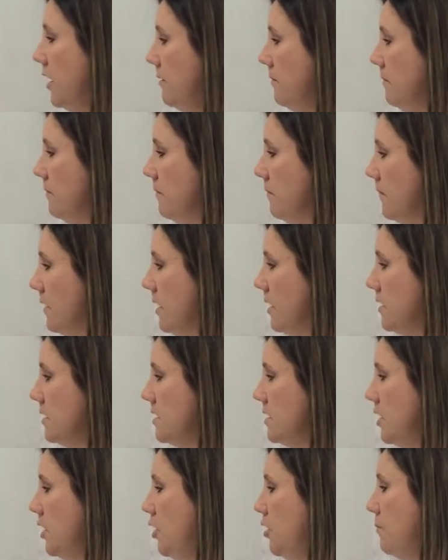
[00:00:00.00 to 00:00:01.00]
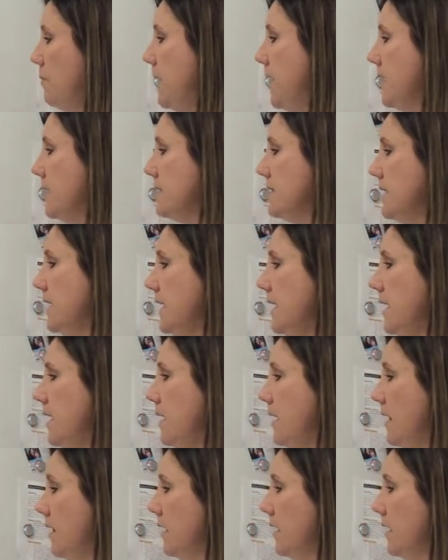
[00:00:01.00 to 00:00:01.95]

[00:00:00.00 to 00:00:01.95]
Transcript: Good. 2 big T